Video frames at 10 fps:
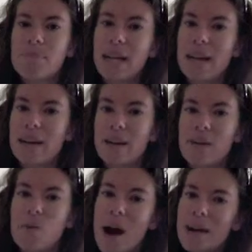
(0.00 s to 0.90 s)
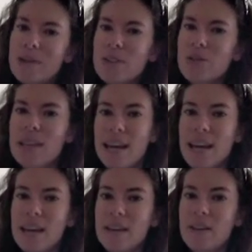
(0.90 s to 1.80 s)
Blair, why aren't you
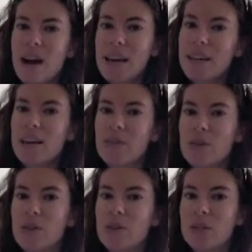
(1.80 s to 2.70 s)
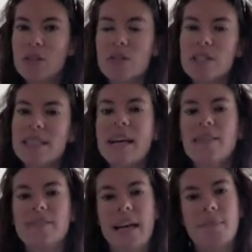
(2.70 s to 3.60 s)
saying I love you to
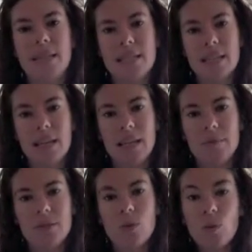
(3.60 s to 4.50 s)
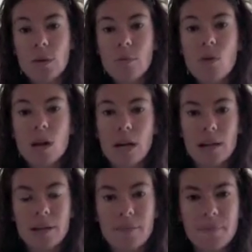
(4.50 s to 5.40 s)
yourself that many times or
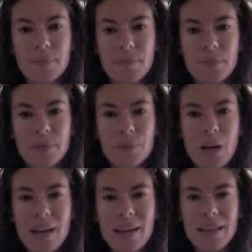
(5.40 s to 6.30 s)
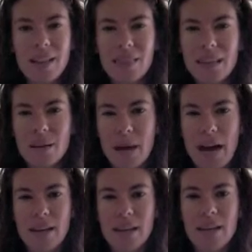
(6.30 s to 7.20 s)
more? Right? Think
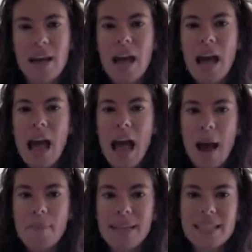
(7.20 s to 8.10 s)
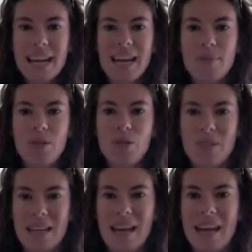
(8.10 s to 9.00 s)
about it. How many times do you
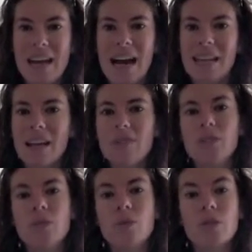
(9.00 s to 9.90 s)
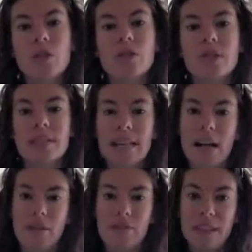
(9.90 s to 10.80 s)
say I love you to
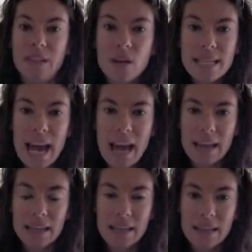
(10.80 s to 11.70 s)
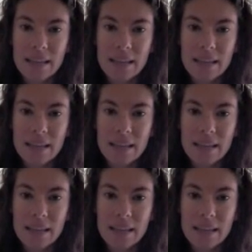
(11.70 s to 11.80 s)
yourself in a day?